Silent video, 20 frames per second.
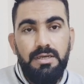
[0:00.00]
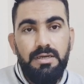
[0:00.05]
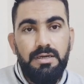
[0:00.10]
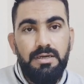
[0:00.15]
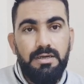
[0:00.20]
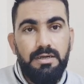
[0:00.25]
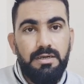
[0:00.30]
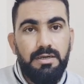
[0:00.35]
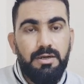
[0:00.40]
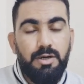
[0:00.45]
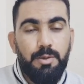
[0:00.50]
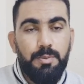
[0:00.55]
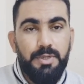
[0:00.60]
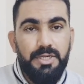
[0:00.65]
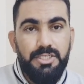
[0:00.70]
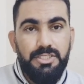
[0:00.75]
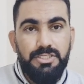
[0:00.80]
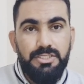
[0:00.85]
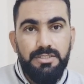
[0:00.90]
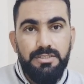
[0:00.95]

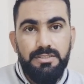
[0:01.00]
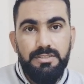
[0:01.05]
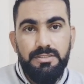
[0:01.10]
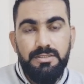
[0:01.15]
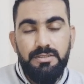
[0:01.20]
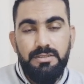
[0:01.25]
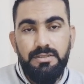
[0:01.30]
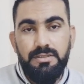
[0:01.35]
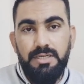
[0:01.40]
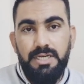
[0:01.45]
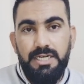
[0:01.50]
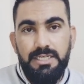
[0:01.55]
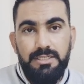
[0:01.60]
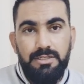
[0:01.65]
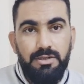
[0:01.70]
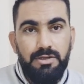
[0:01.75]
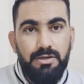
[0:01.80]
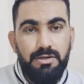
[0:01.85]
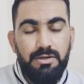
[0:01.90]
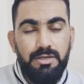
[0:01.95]
operations at
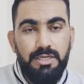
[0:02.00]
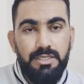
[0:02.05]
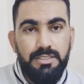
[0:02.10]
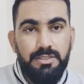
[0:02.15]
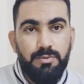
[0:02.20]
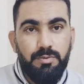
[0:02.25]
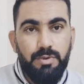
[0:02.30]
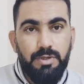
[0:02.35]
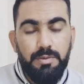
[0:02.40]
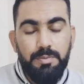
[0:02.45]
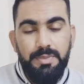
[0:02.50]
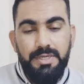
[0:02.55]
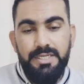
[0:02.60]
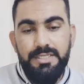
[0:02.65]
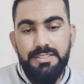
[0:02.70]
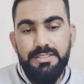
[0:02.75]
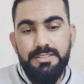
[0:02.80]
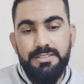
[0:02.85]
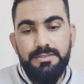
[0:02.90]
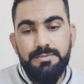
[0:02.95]
the
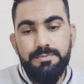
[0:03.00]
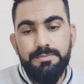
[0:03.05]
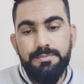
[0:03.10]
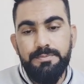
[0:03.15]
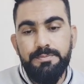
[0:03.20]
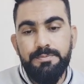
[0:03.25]
workplace.